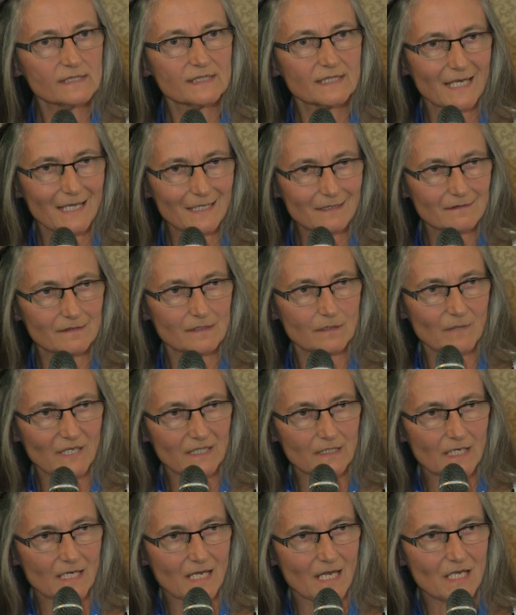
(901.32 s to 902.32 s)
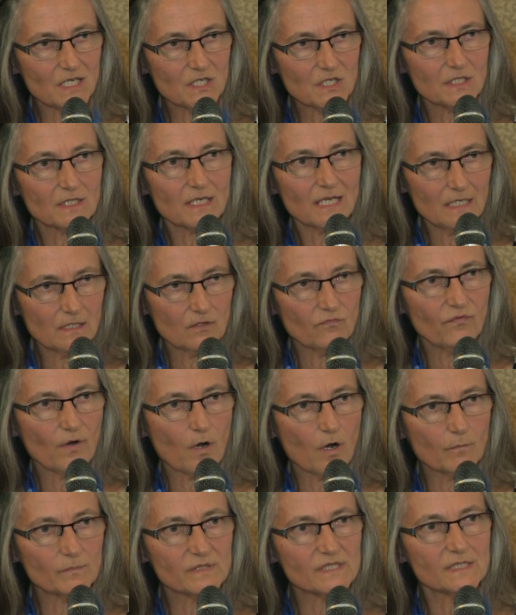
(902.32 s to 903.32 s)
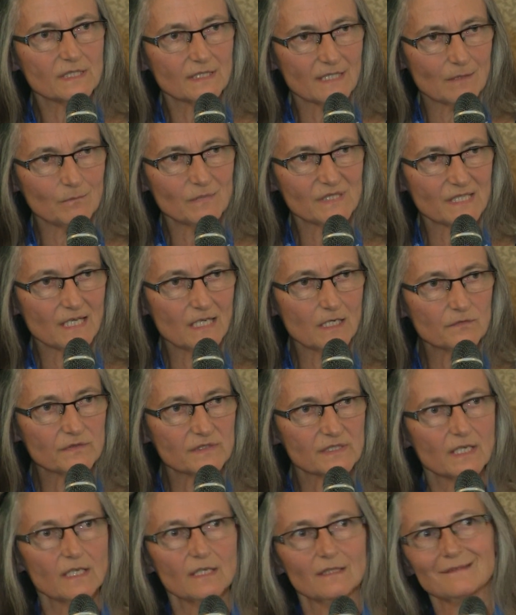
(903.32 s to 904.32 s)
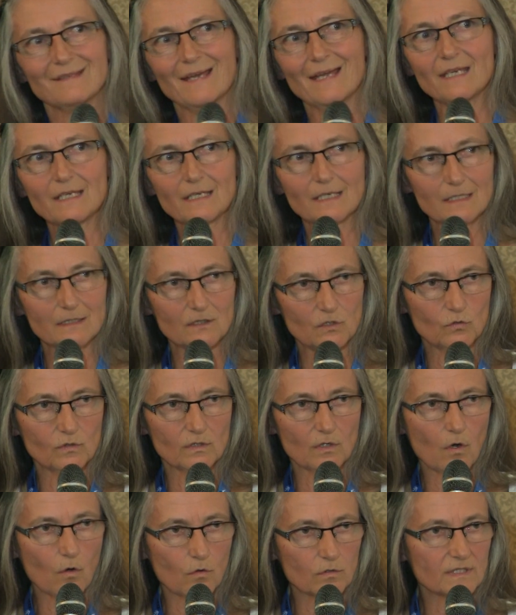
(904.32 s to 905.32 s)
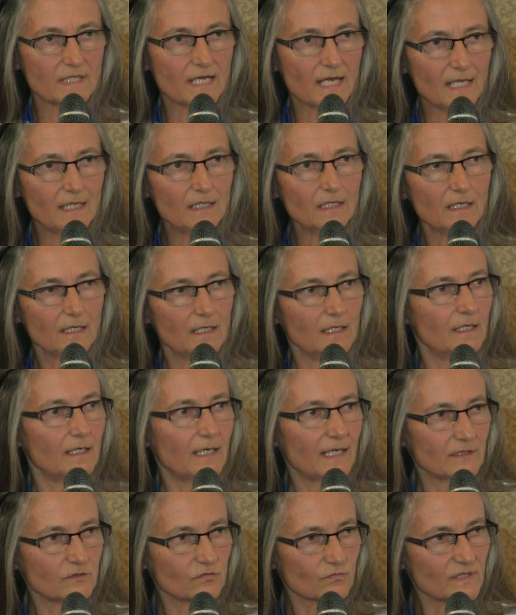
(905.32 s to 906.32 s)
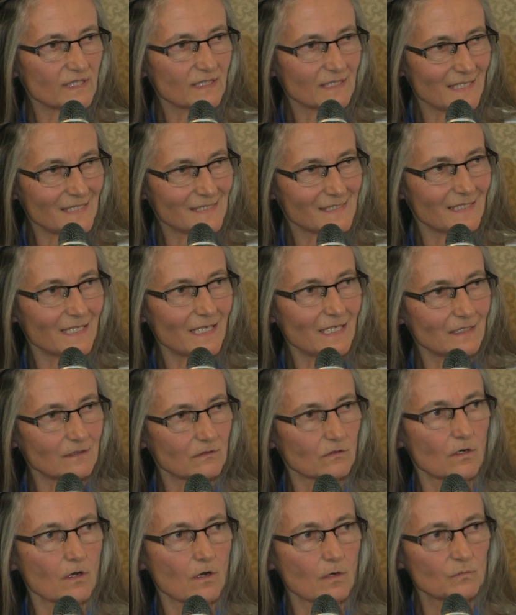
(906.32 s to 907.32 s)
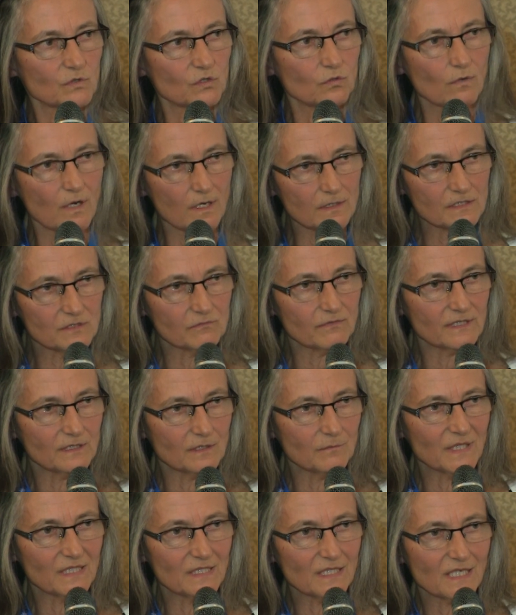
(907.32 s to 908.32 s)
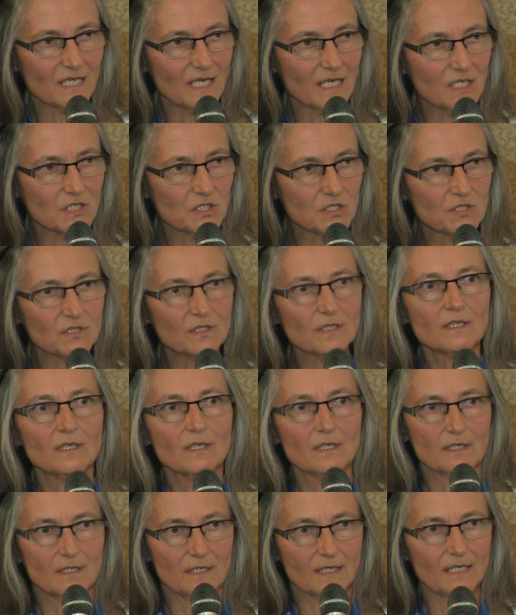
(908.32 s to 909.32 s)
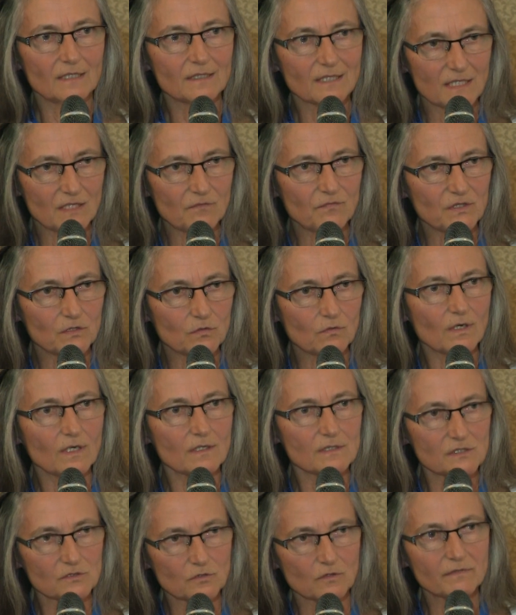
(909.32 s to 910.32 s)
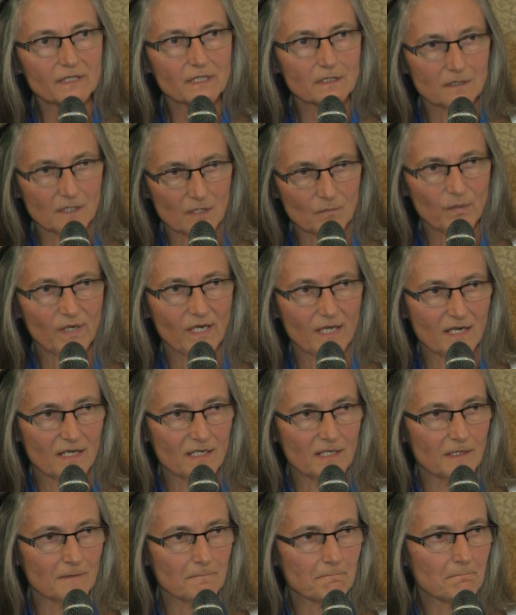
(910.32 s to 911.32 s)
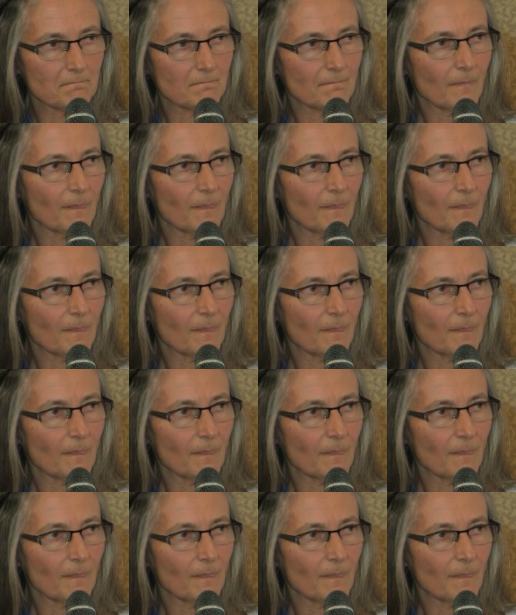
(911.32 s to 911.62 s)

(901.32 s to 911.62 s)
must get the medication in the pharmacy themselves, take it to the hotel, and 3 days later come to us with the medication and give it to us so we can apply.